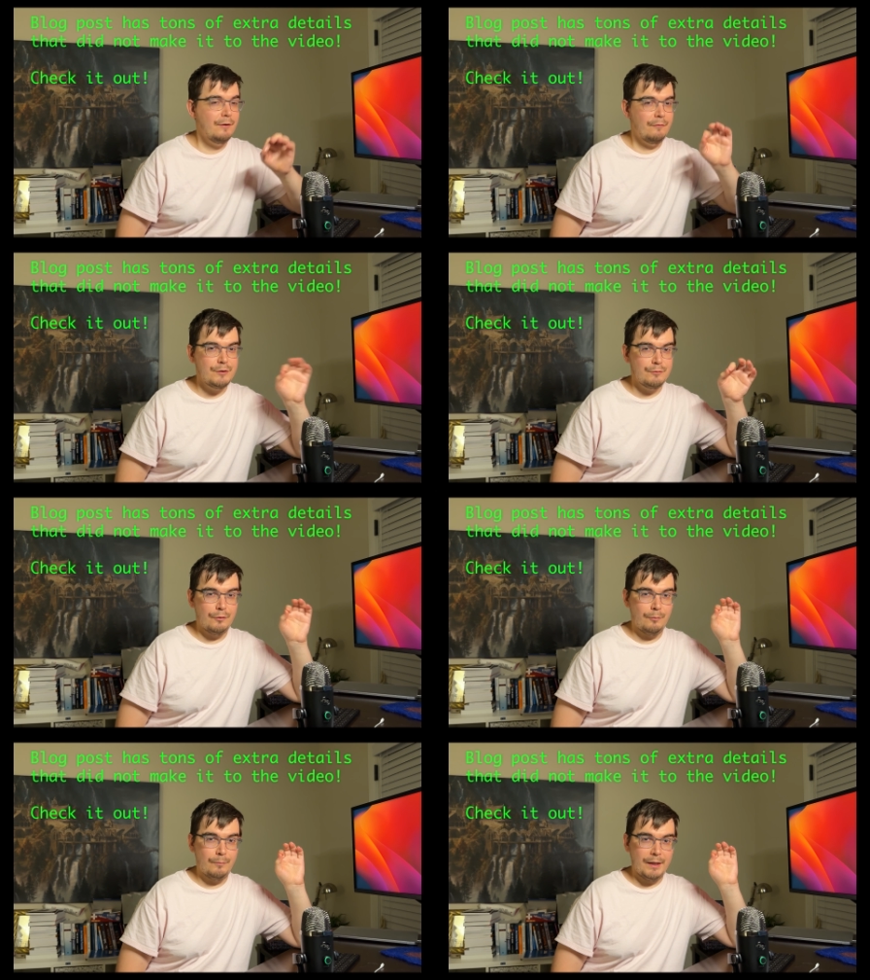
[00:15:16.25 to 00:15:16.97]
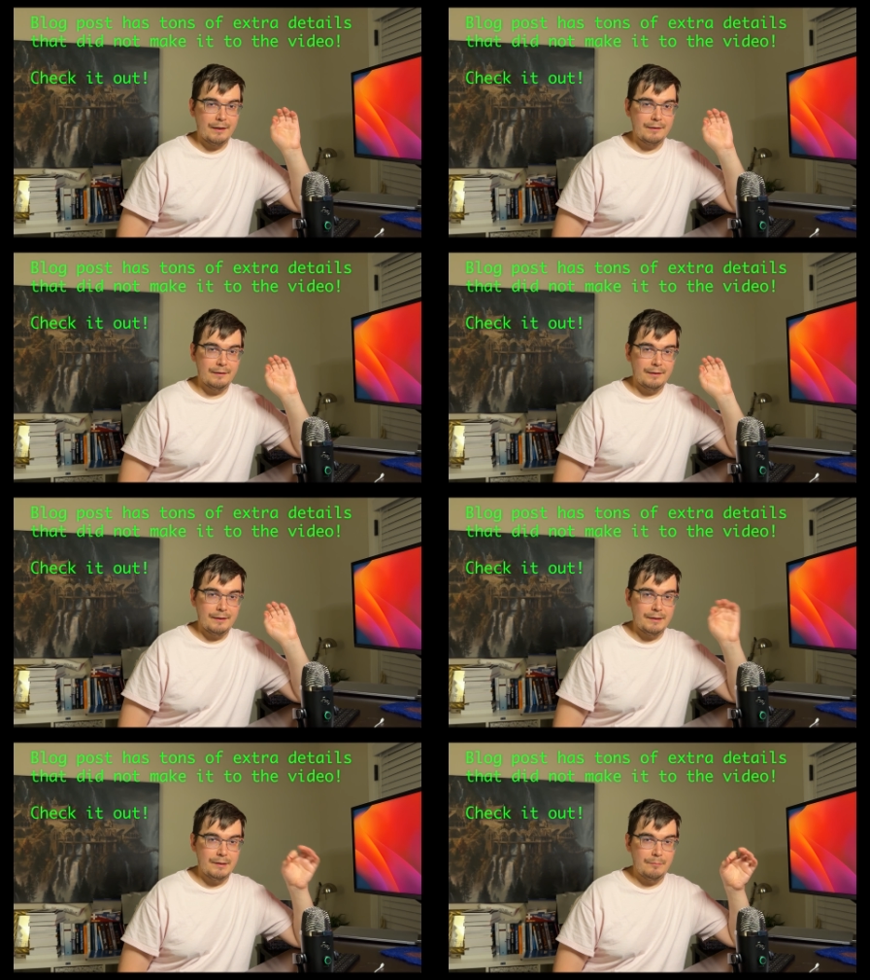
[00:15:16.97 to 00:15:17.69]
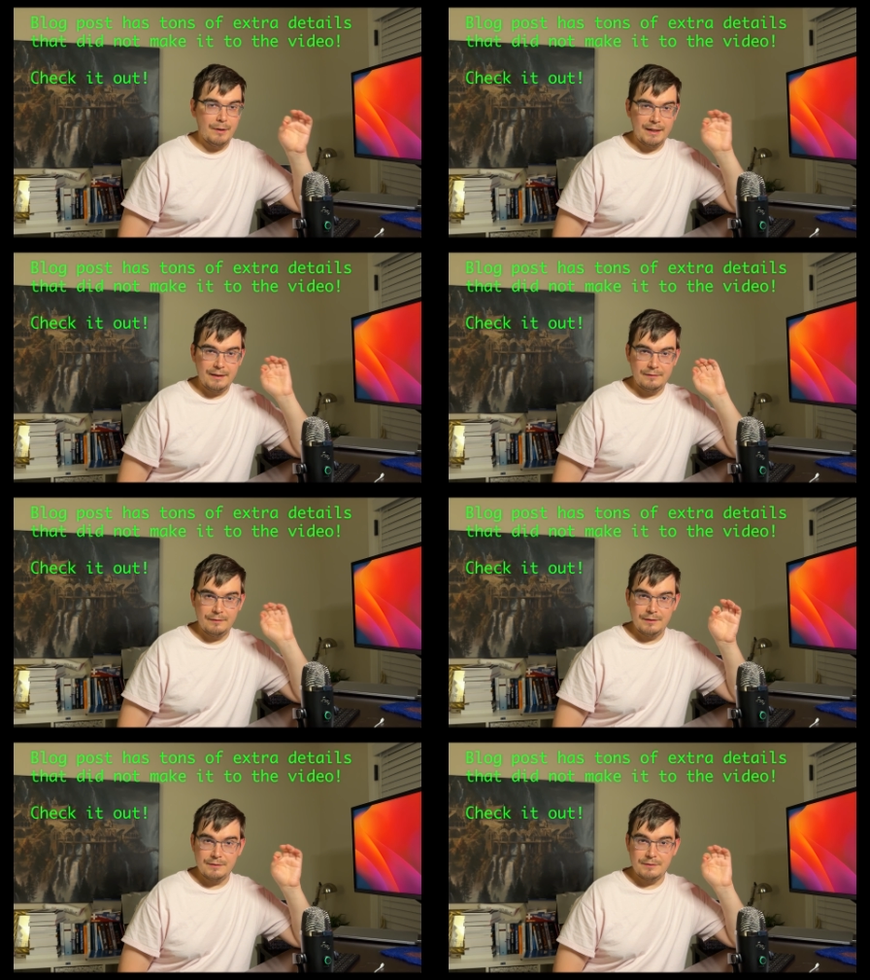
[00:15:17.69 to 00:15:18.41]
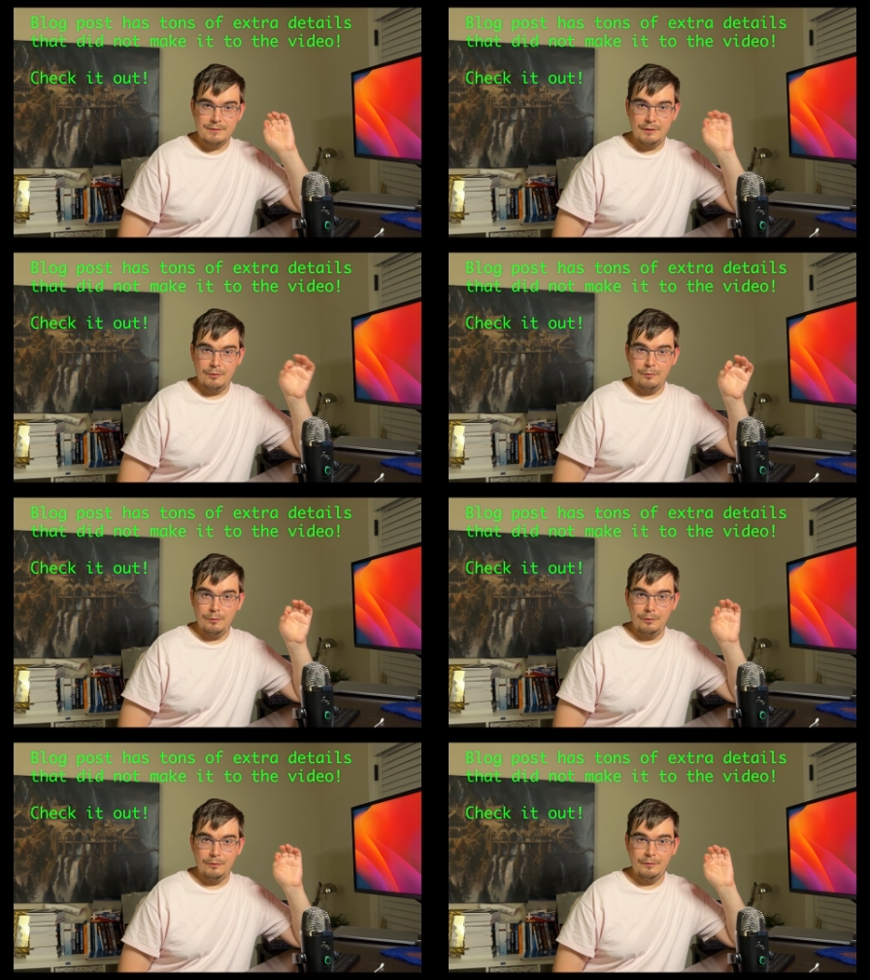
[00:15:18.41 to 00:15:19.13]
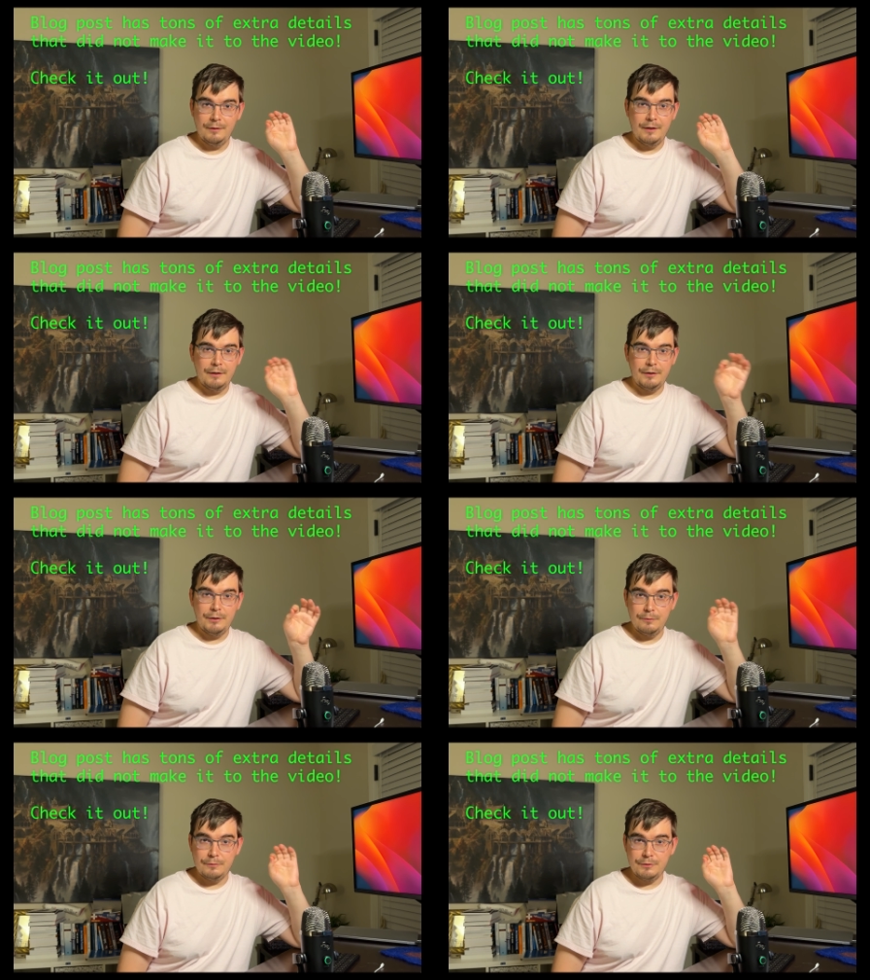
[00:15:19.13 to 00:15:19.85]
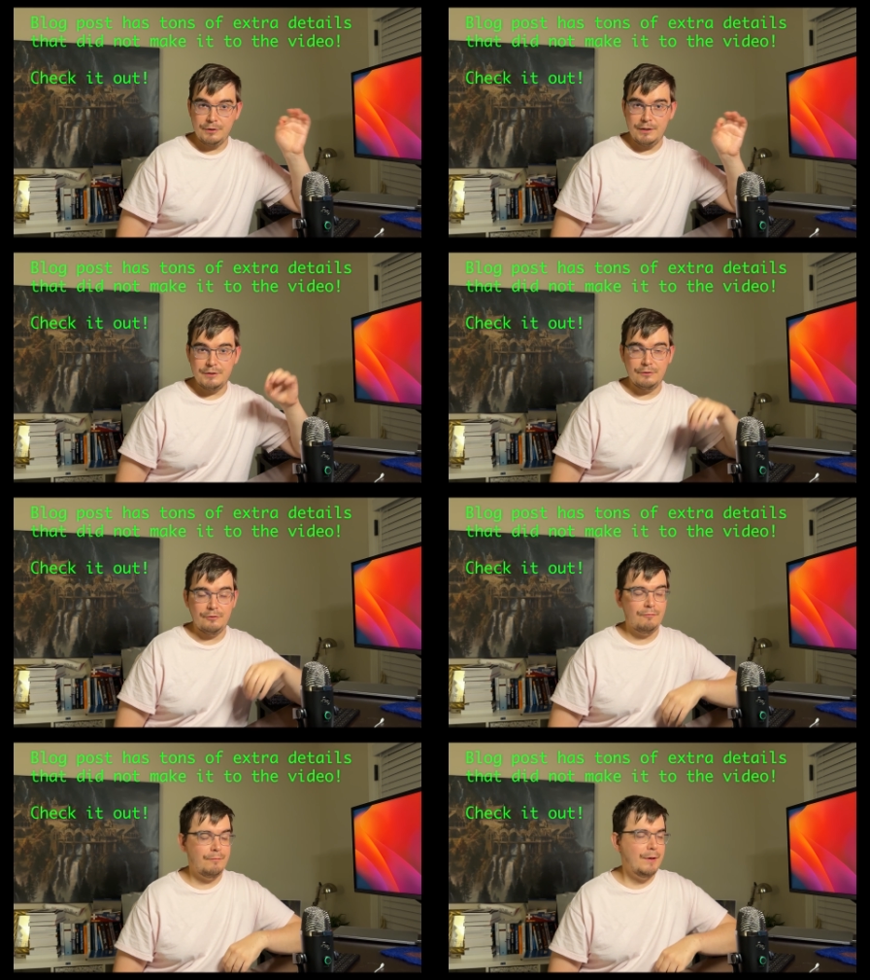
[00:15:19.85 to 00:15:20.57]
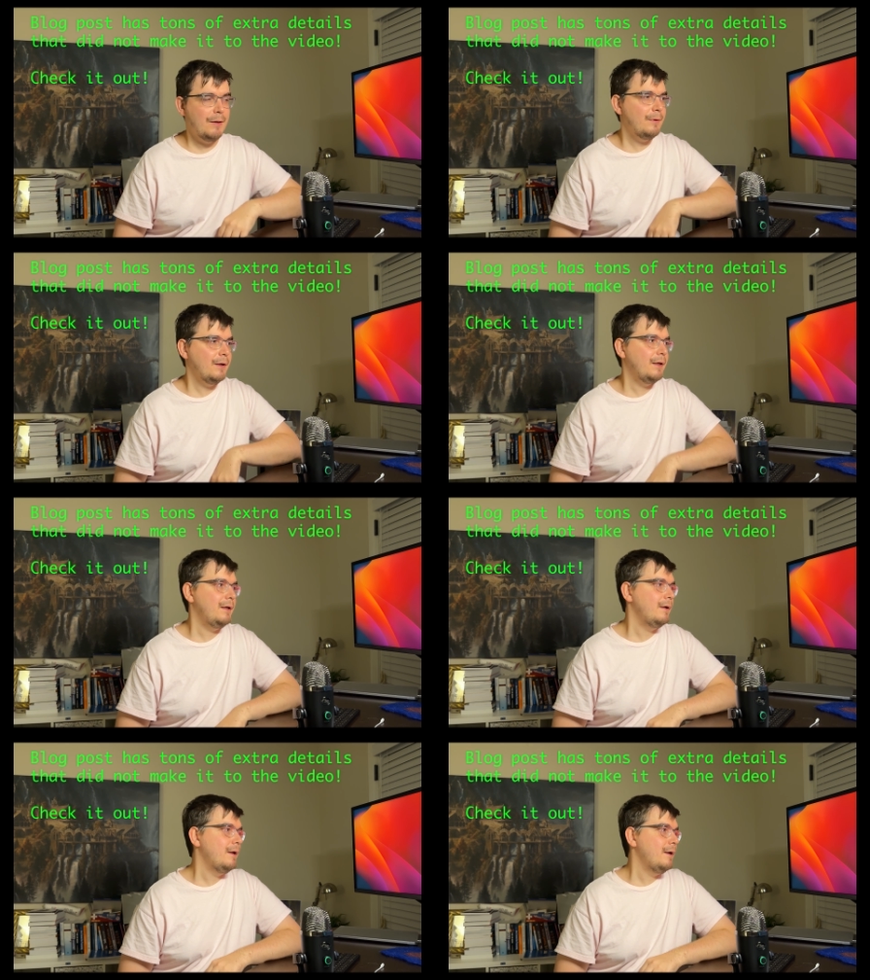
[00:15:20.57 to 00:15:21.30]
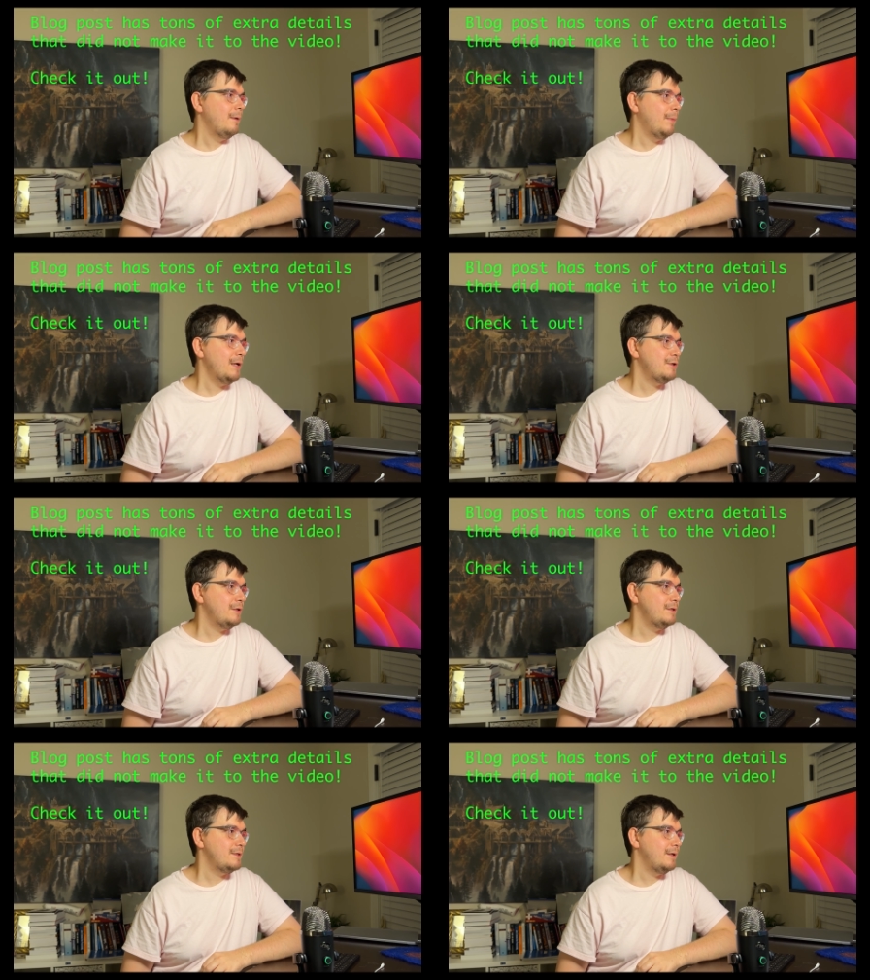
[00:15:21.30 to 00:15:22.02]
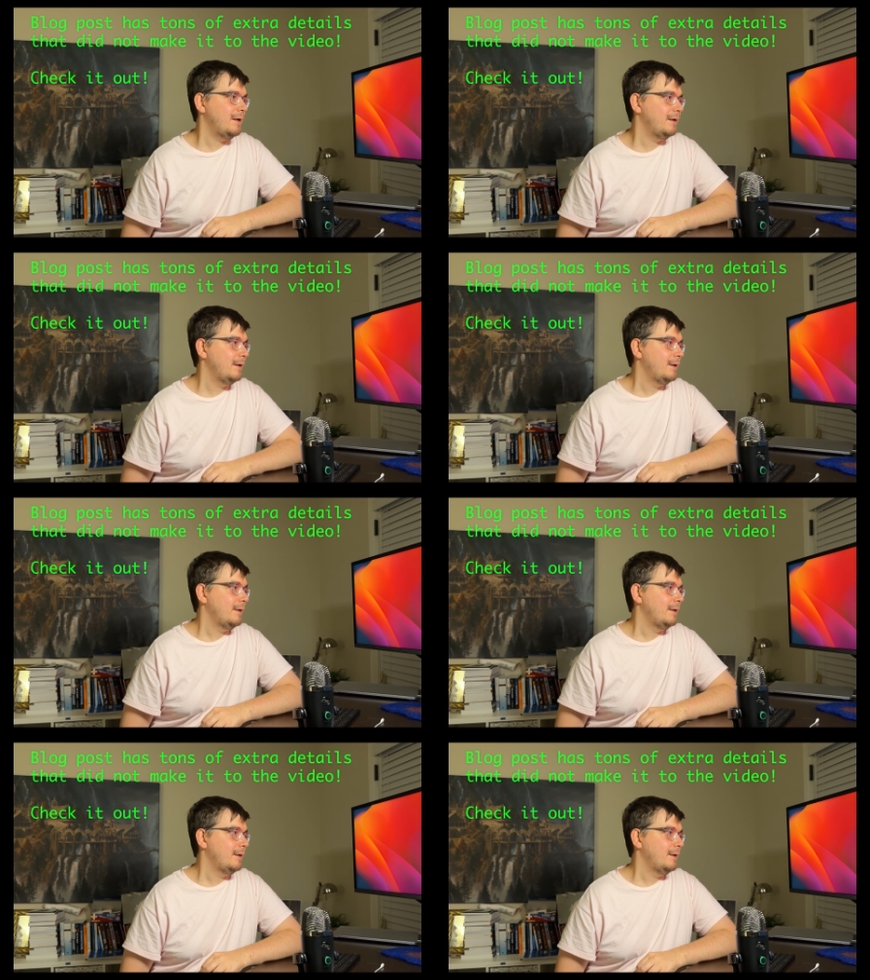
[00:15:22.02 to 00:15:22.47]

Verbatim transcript: which will make debugging this whole huge region of memory much easier